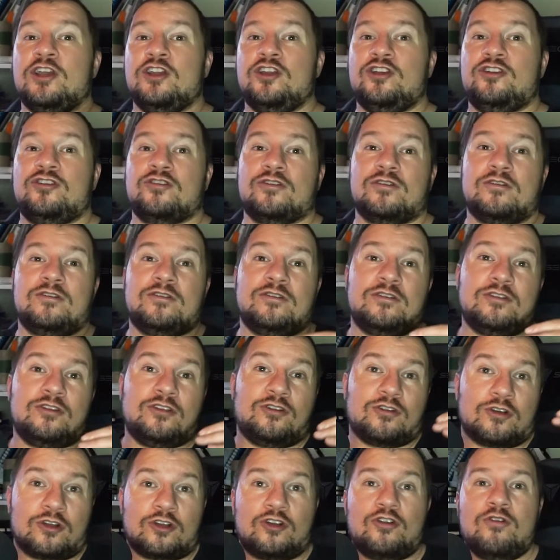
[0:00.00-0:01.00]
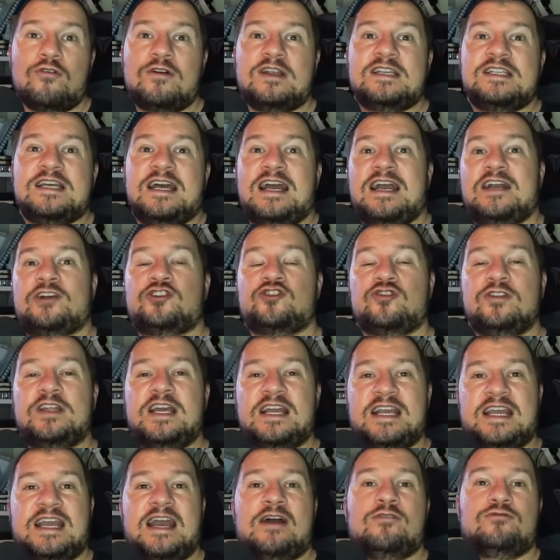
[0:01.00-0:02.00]
you're you're going to actually
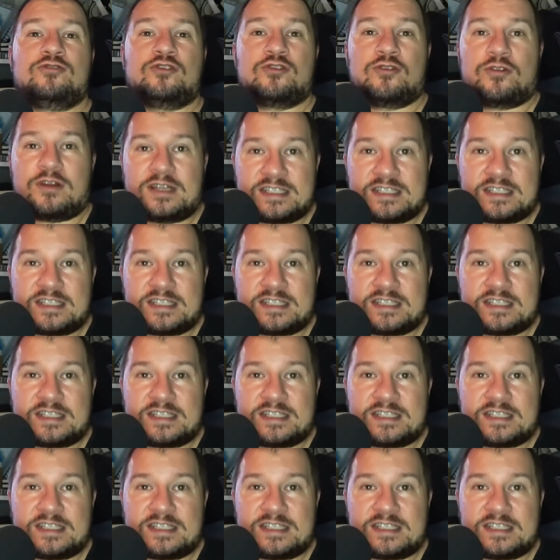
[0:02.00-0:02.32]
encounter